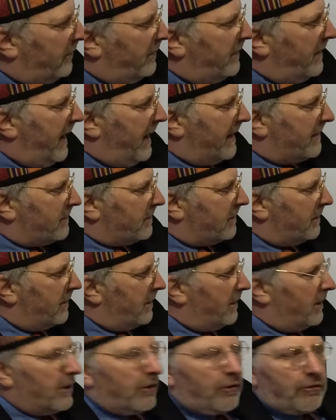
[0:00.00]
a net
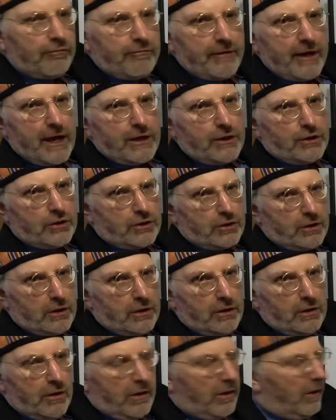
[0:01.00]

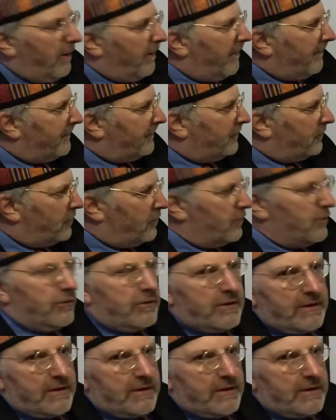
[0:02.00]
creation of 2